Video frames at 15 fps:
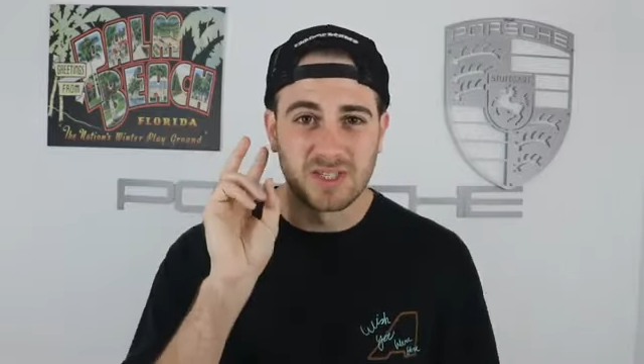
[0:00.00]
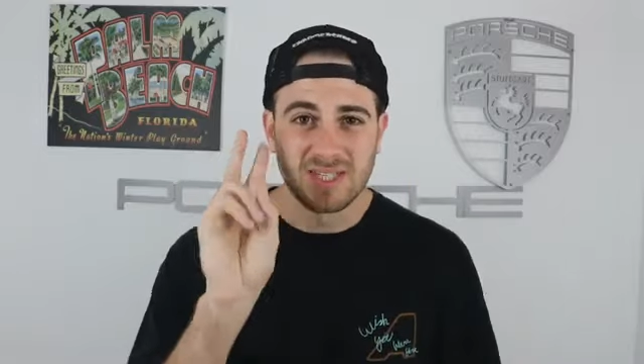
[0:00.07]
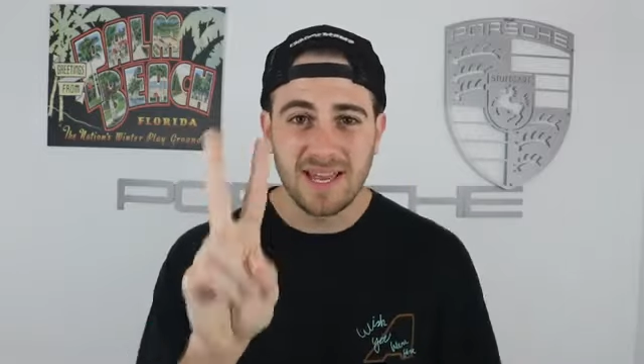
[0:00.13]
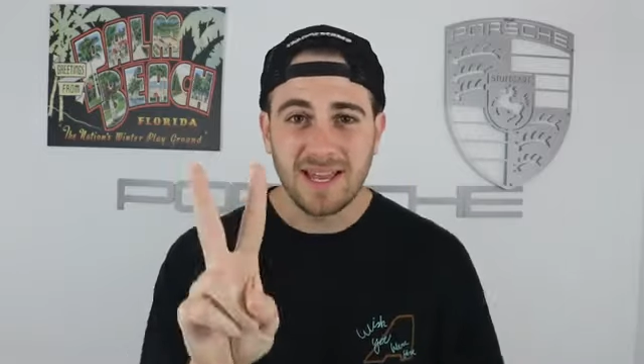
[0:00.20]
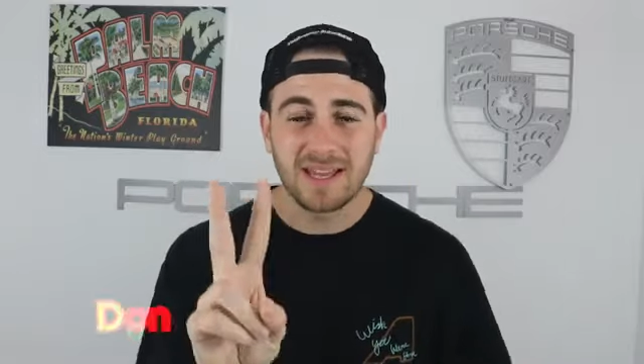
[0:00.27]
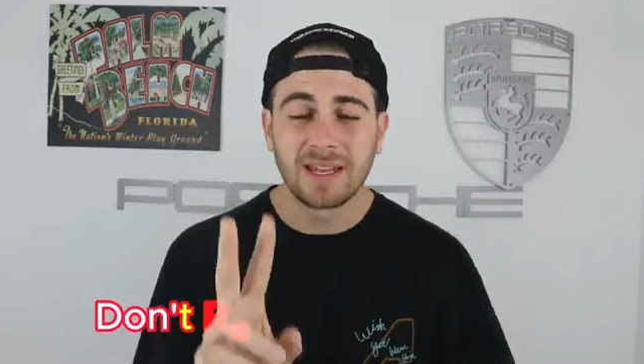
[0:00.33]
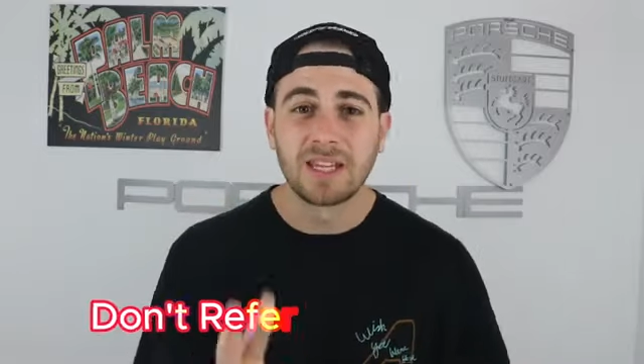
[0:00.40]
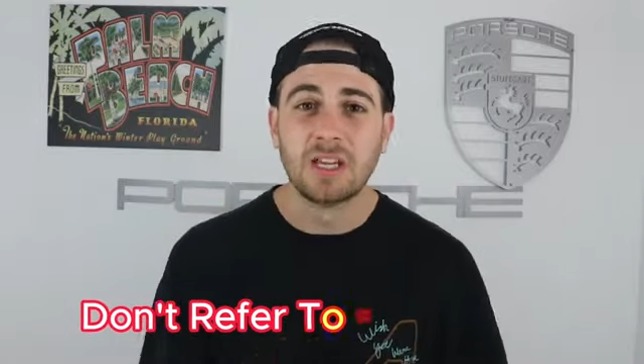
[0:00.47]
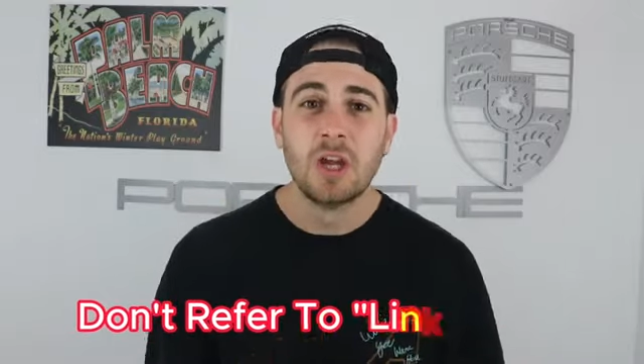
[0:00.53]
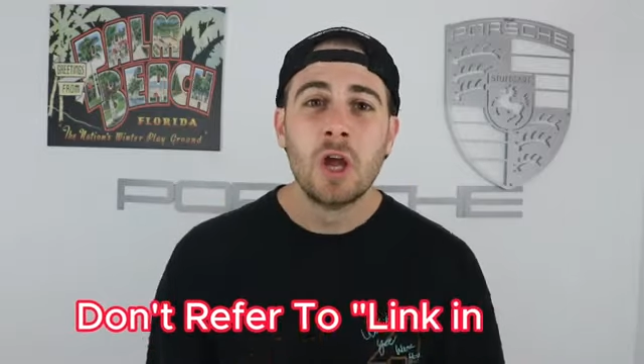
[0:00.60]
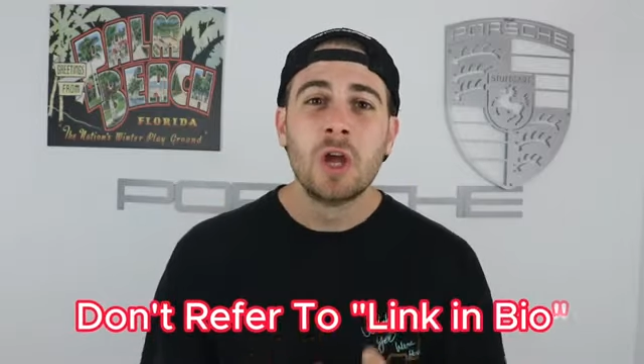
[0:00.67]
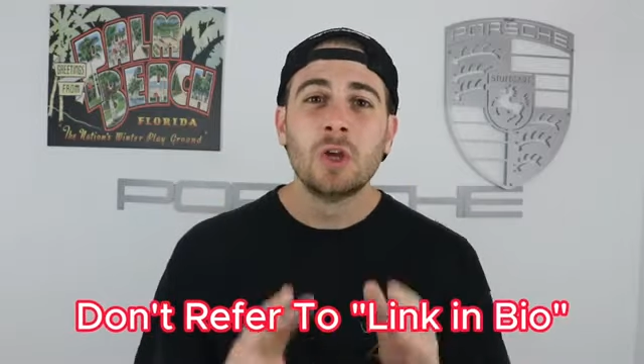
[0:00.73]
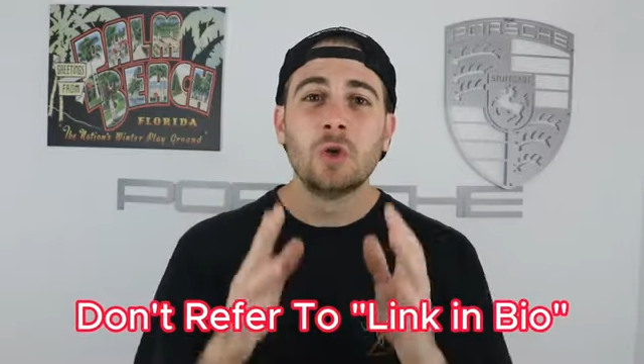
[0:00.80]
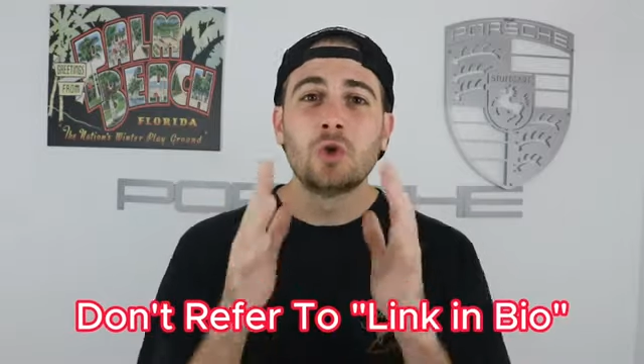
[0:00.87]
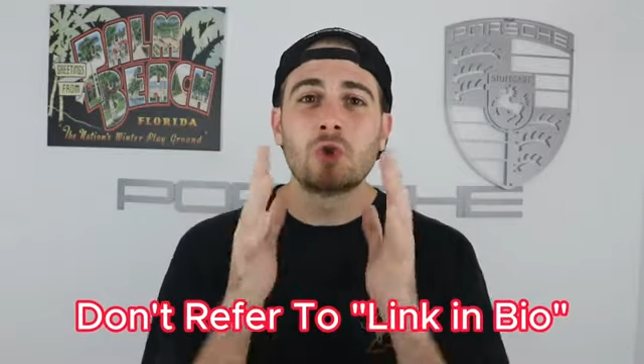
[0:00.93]
Secondly,
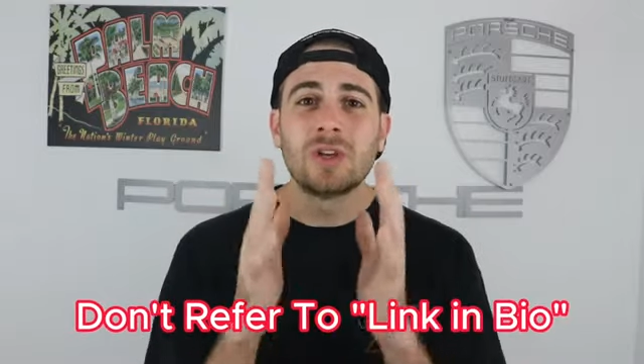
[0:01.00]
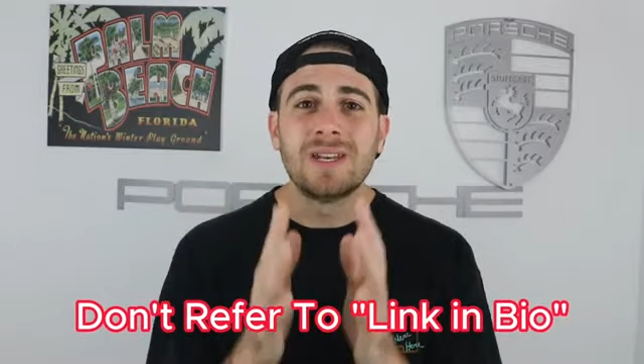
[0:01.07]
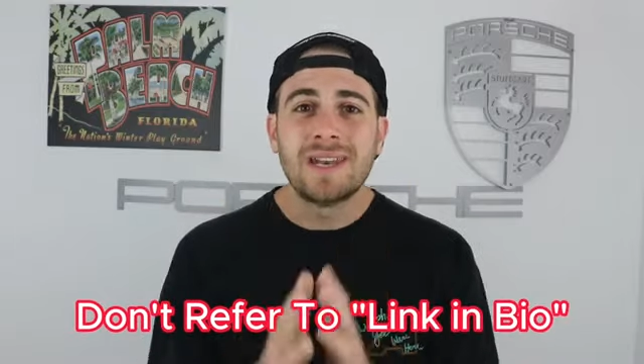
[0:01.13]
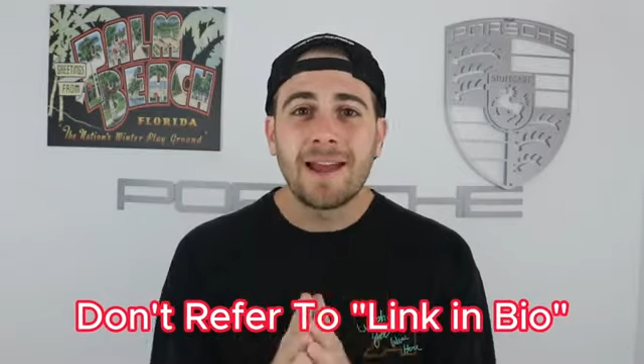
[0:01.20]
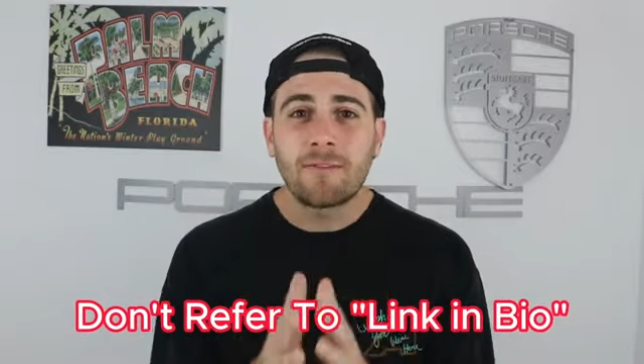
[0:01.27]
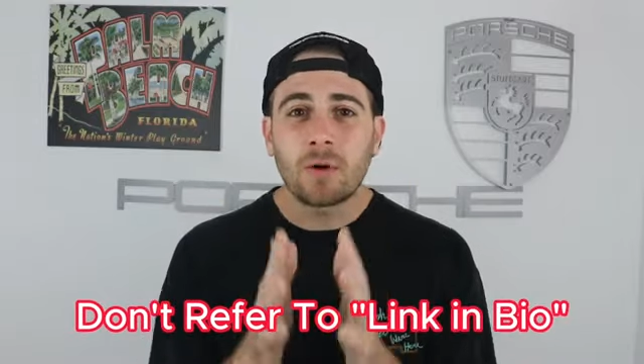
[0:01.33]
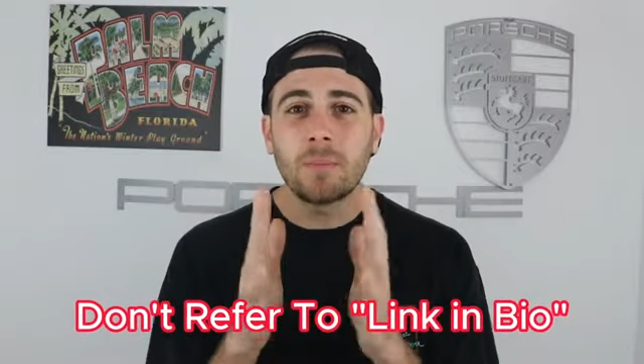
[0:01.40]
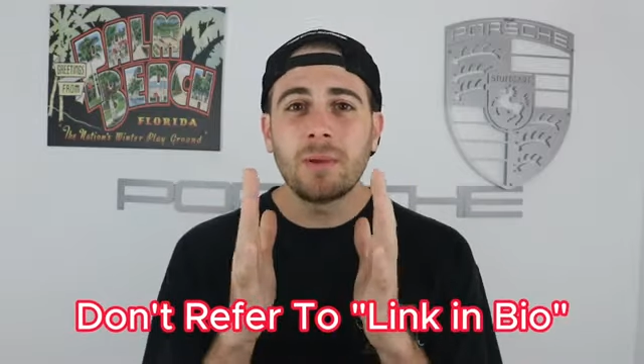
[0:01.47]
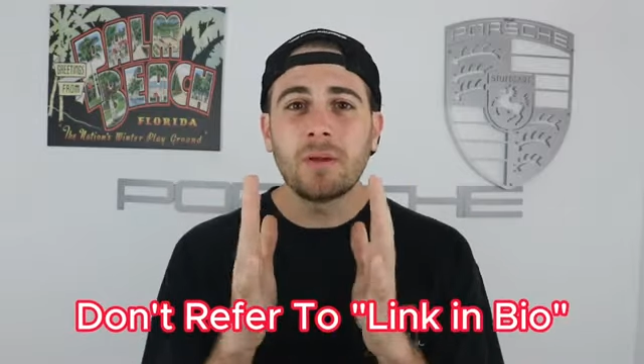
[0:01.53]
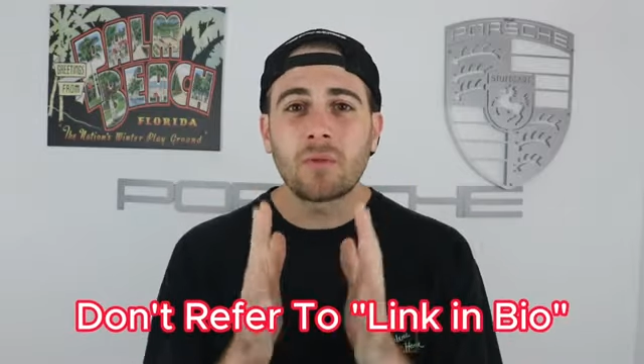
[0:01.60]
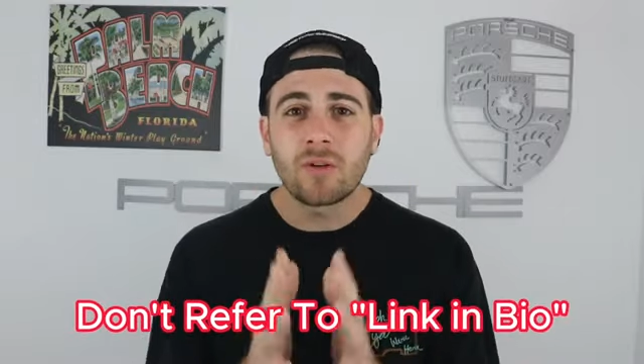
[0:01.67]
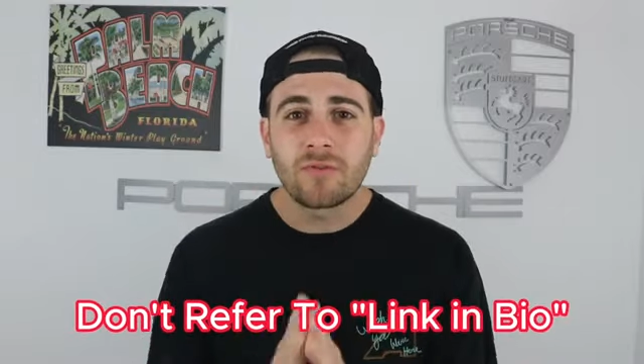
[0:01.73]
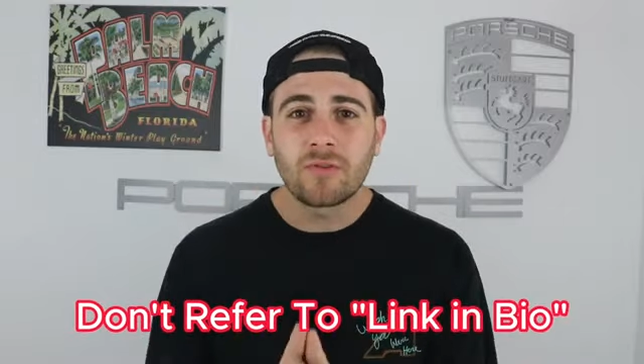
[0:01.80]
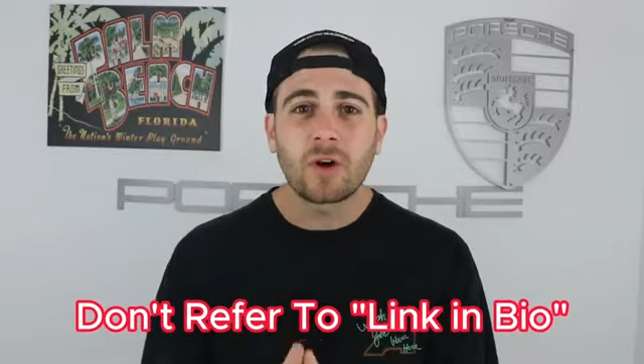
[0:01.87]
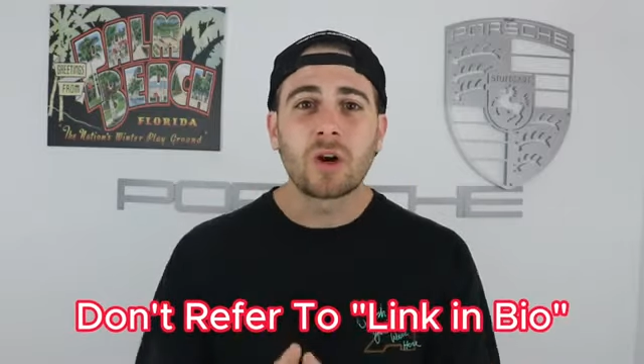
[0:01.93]
you should never be
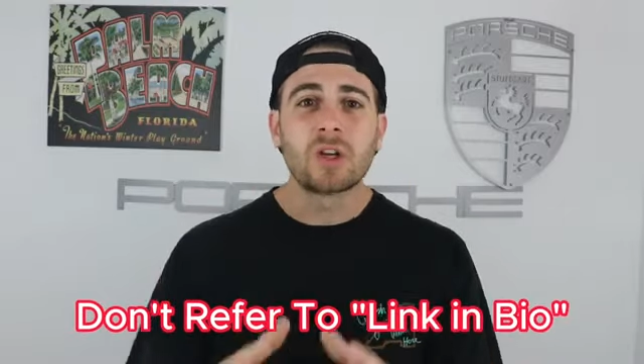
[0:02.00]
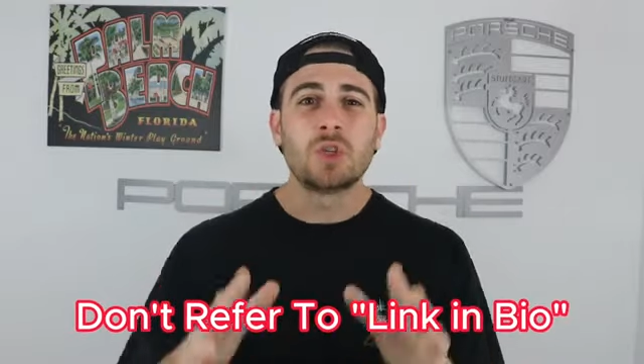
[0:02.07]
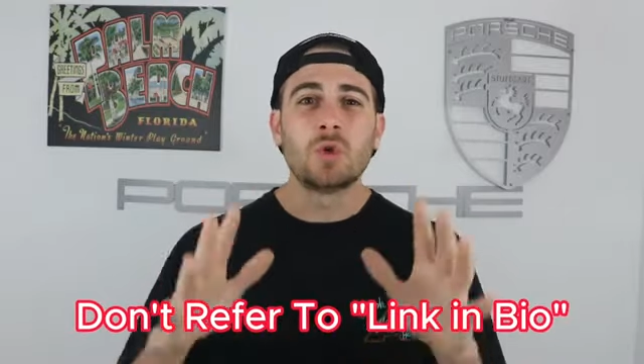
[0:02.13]
referring